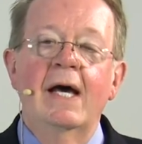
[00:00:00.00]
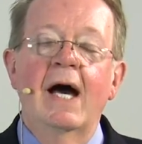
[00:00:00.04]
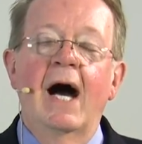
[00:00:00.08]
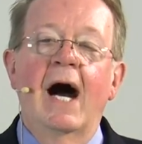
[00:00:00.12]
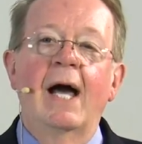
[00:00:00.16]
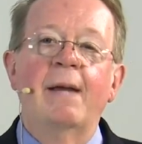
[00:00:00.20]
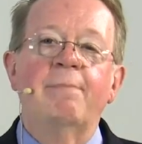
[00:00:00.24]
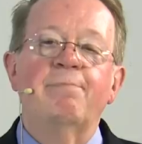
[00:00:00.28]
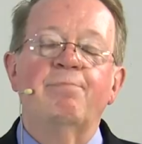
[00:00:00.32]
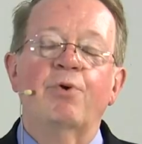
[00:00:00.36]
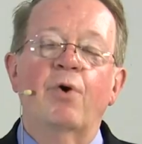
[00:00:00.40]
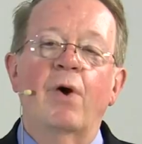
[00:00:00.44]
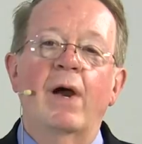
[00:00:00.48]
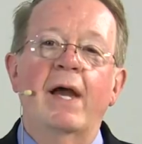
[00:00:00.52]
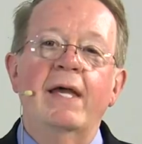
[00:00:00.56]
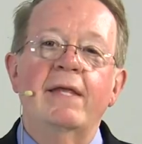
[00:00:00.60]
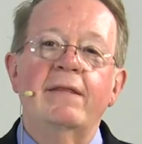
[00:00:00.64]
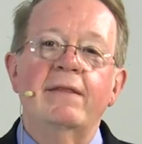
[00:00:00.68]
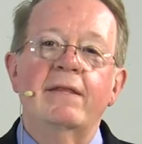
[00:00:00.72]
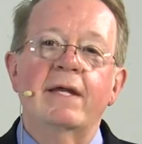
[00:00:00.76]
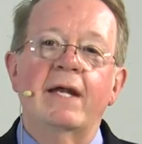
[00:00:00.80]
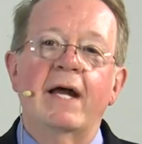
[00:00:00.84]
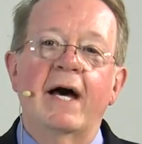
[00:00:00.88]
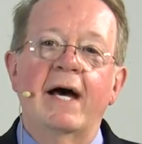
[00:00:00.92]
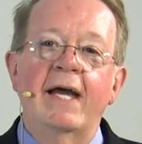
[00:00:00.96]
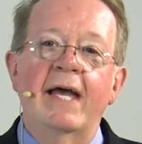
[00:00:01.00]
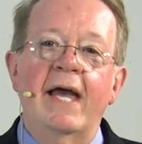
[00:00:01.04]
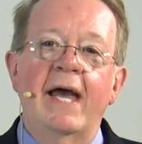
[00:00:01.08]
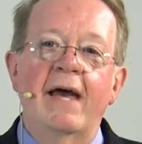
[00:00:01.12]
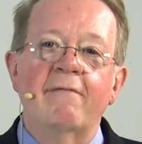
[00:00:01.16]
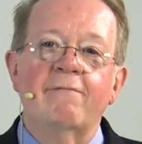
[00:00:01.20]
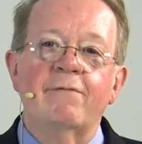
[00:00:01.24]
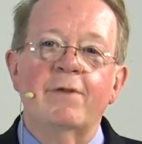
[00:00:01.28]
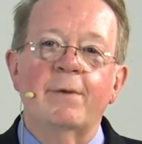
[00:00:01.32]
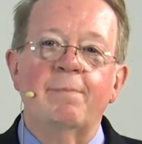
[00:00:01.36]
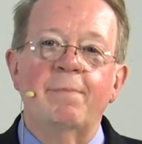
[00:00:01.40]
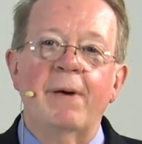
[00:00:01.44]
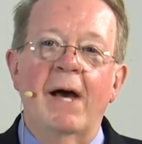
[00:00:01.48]
I pray that I
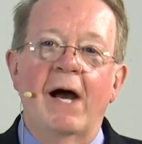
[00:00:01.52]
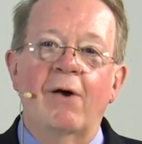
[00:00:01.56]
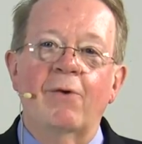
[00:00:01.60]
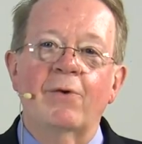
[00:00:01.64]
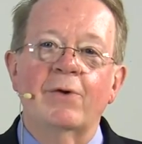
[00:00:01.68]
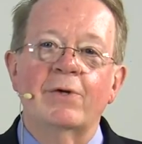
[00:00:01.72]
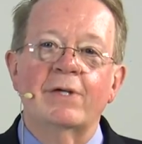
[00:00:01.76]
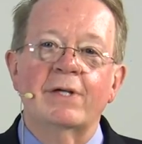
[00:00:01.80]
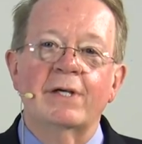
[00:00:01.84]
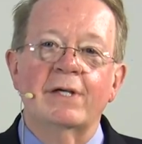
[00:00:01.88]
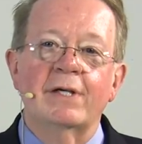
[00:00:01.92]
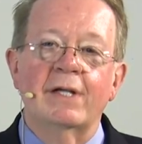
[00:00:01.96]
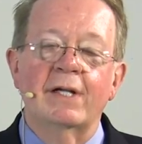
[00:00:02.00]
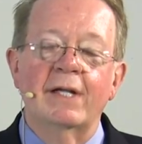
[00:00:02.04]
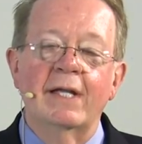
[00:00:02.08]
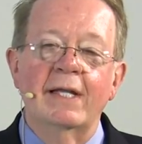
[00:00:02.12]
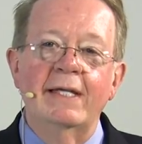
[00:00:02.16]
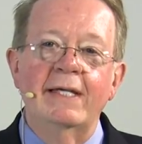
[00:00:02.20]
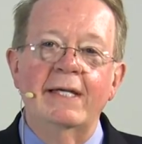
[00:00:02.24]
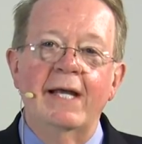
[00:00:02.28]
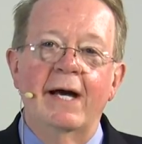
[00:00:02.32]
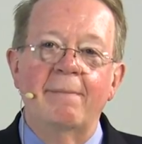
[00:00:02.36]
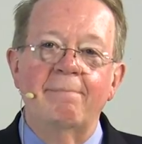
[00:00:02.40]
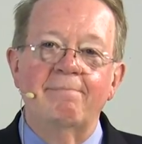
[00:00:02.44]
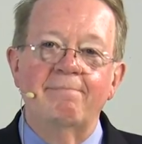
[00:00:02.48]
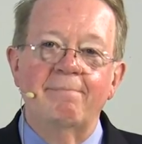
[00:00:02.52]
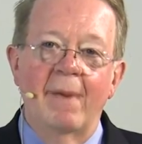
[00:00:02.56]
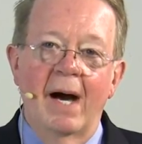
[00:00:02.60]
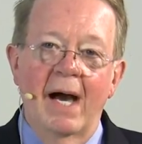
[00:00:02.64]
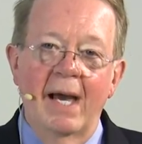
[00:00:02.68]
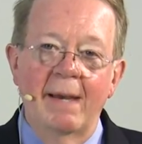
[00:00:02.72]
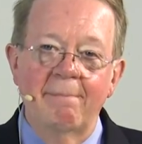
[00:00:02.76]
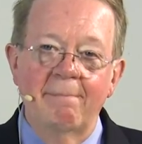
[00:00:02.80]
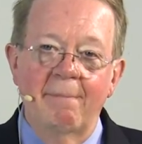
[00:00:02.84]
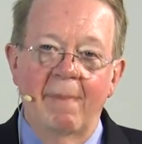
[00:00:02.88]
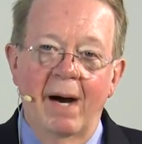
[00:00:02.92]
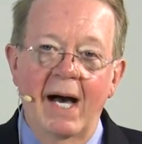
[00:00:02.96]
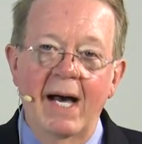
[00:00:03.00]
have the power to clean up
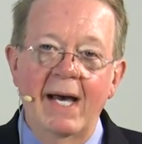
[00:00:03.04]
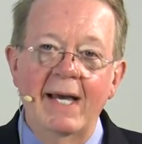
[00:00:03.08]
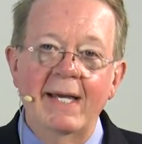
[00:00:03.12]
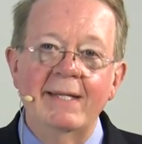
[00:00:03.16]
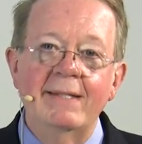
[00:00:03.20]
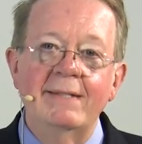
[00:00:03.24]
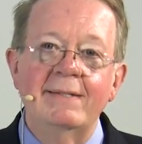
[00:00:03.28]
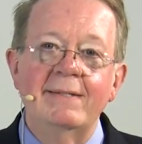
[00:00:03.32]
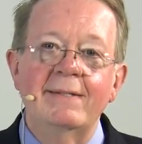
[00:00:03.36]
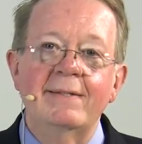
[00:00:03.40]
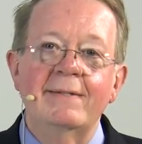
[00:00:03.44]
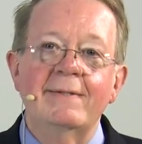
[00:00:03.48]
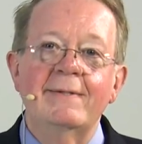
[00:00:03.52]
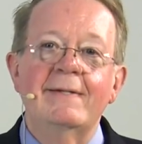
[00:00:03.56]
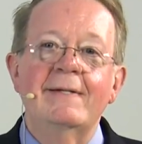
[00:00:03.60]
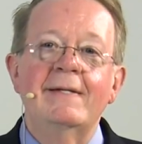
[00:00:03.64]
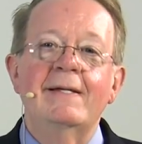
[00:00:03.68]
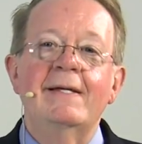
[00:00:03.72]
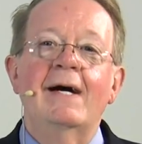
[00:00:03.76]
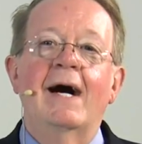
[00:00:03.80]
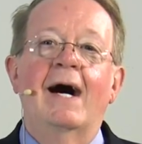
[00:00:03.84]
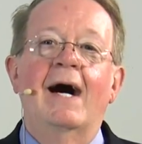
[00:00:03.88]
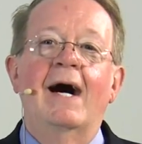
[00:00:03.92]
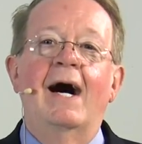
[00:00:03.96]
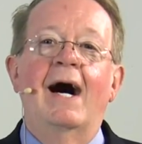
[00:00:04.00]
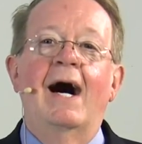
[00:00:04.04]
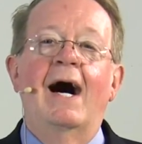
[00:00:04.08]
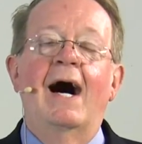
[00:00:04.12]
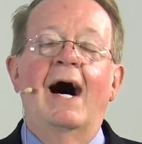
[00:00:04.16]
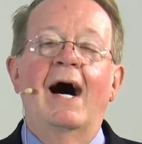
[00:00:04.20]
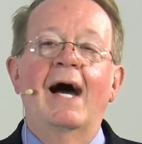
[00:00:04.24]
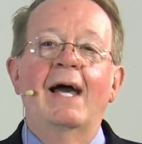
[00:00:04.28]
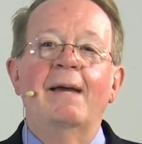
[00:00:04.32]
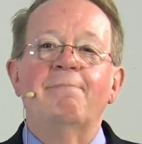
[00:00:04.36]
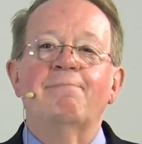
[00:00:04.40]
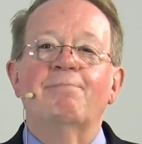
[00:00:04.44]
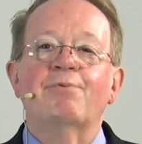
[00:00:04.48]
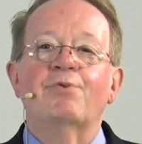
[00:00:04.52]
my mind.
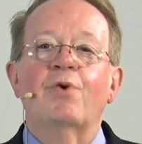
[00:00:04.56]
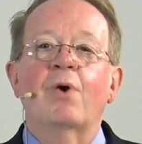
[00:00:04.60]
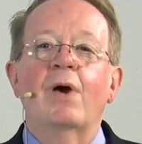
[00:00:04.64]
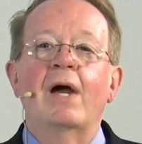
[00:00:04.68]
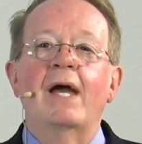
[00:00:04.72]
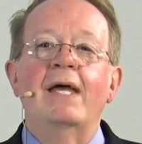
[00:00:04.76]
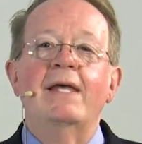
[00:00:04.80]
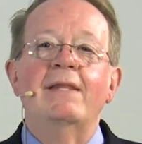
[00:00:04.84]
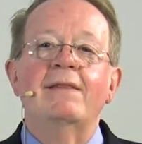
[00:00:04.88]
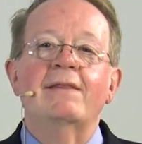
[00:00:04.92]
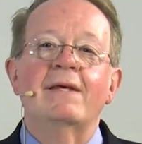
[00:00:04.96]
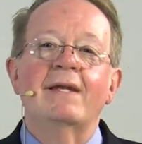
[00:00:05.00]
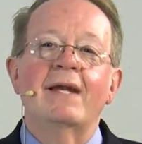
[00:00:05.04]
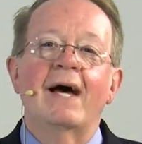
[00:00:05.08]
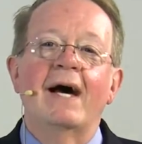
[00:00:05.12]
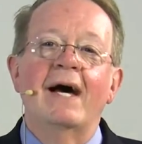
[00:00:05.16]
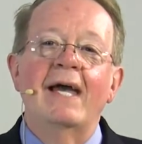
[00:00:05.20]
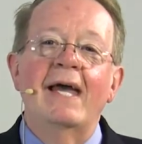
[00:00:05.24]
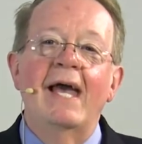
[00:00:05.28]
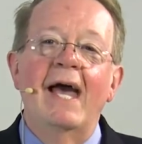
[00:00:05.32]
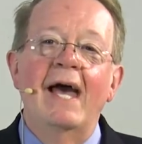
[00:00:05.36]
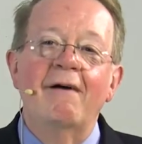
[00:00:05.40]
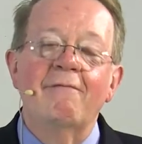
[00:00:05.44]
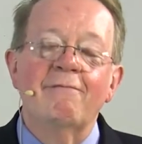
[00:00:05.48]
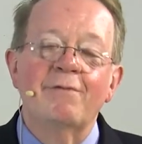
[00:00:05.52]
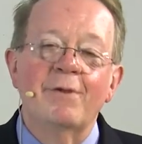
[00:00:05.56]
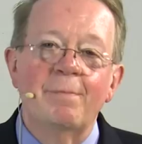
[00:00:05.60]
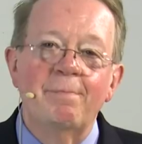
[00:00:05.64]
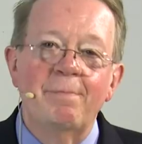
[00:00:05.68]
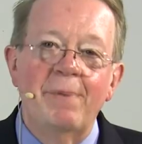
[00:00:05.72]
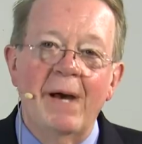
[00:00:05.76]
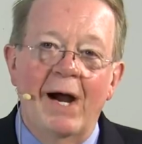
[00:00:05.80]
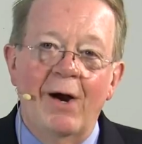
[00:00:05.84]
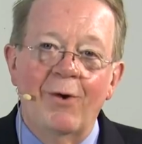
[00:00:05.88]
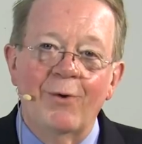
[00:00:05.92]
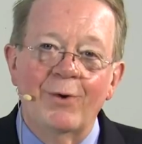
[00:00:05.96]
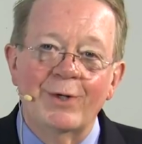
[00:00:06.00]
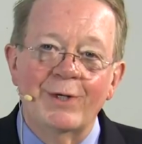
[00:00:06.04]
I pray that I have the
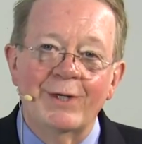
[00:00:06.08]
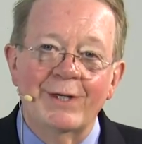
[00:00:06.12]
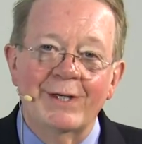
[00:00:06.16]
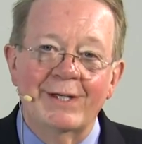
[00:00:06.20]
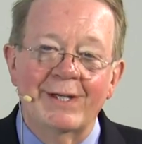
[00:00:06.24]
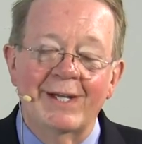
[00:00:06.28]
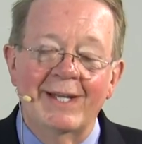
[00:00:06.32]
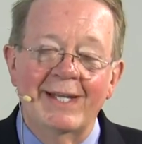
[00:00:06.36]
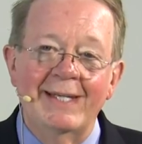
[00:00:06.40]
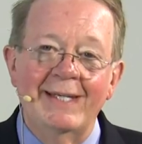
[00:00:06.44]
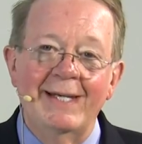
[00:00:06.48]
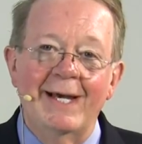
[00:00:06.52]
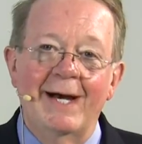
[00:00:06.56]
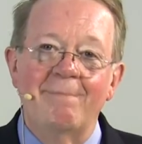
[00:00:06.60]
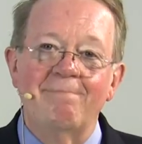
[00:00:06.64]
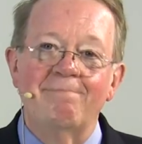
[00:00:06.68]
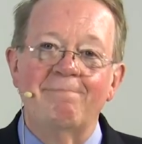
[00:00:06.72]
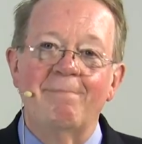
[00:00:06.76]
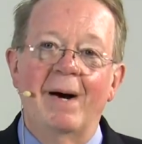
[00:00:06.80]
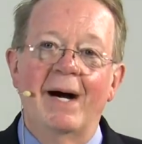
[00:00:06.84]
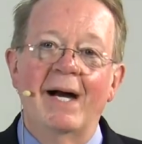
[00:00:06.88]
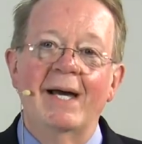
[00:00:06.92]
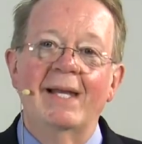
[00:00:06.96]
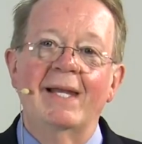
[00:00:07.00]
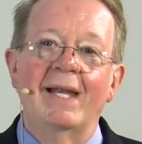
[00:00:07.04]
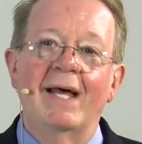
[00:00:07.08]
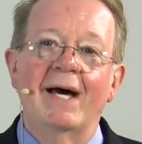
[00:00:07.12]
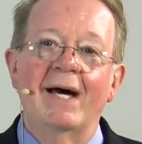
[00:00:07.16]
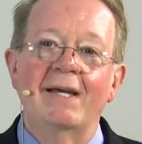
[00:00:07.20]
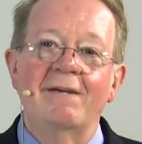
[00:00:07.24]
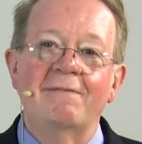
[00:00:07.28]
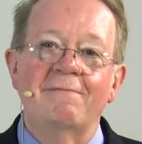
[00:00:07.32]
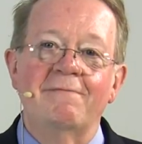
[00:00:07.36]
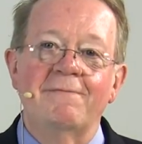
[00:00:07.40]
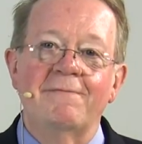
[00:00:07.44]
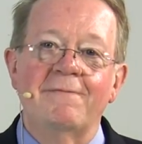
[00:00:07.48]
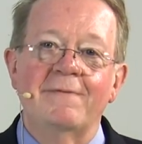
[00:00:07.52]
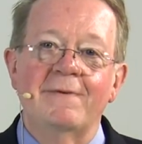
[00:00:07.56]
power to clean up my
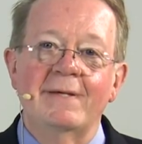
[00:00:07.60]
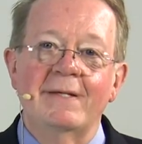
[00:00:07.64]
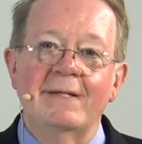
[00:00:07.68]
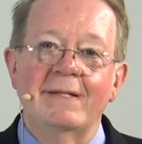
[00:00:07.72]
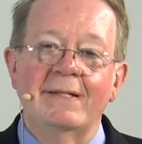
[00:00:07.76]
life.